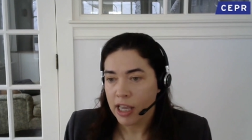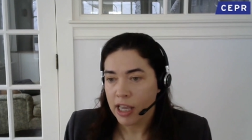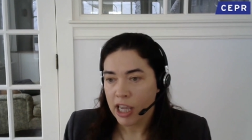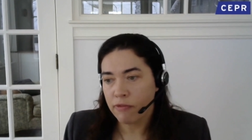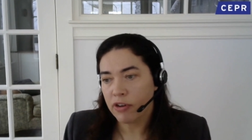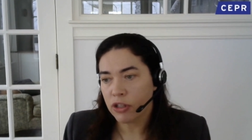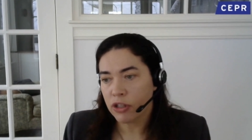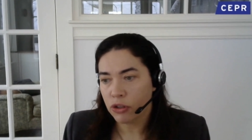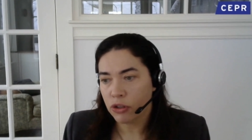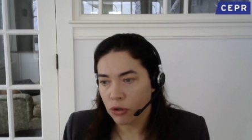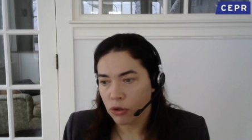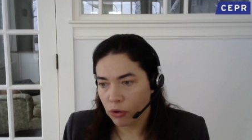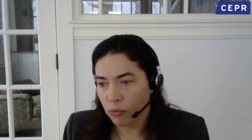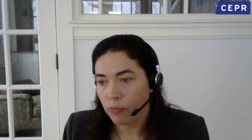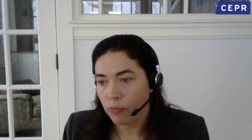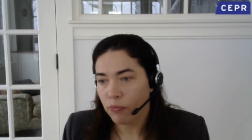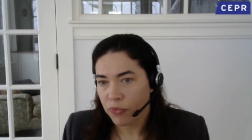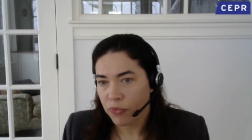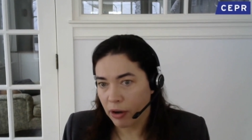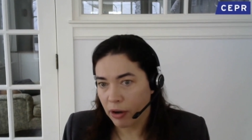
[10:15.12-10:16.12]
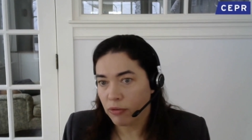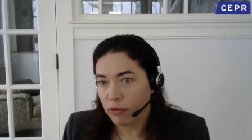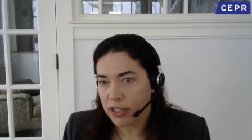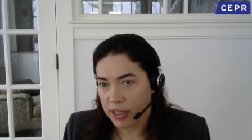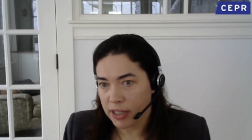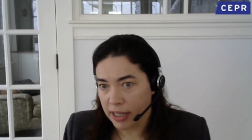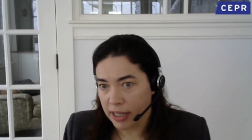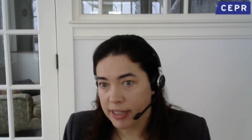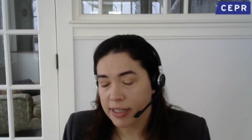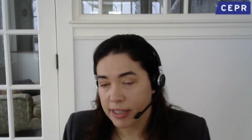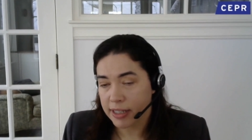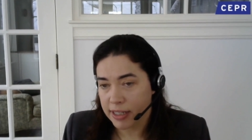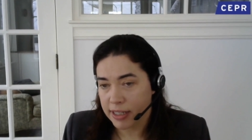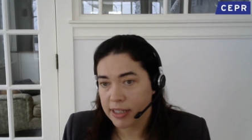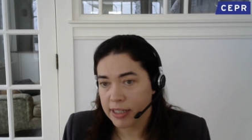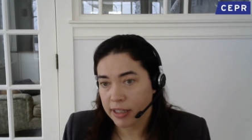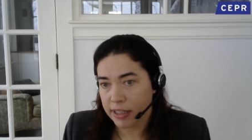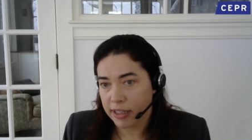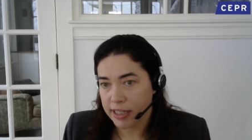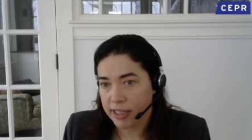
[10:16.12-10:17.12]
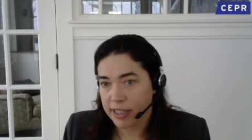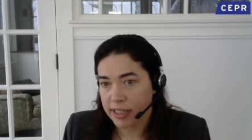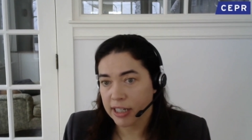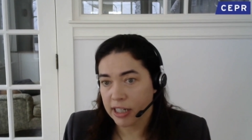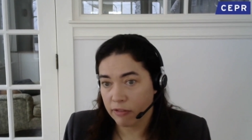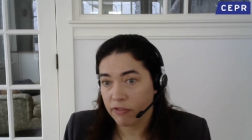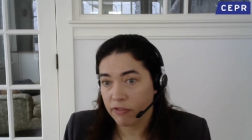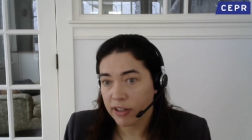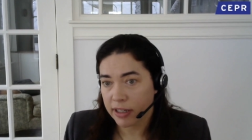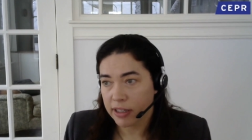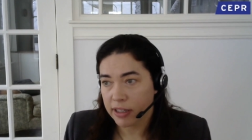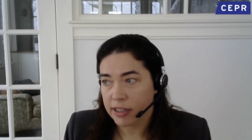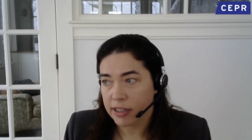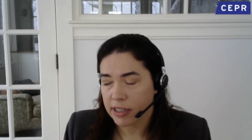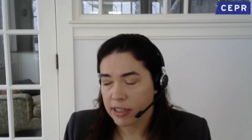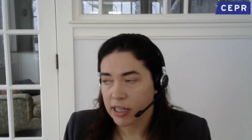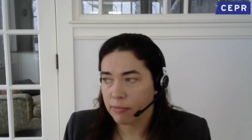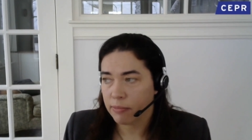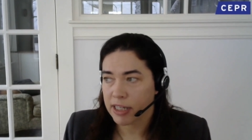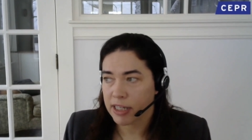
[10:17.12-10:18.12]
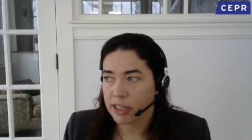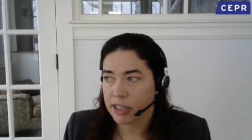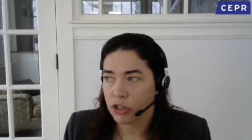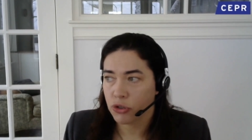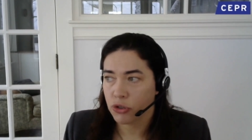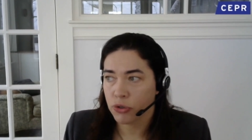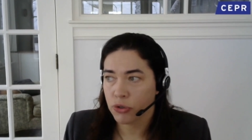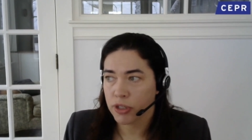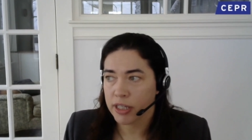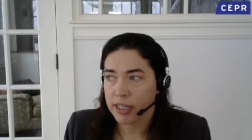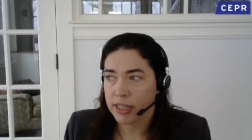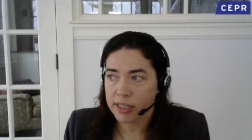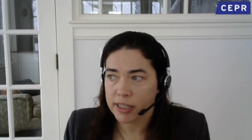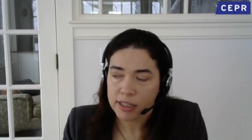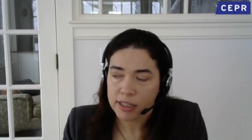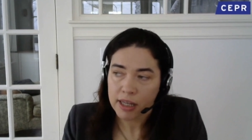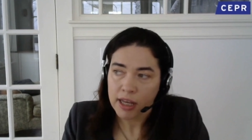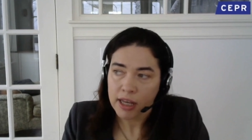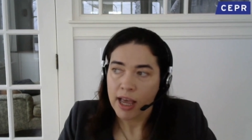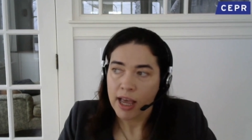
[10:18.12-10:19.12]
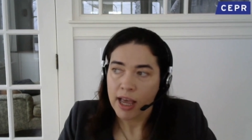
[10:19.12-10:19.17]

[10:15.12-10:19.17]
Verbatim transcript: even though that was not statistically significant in Massachusetts.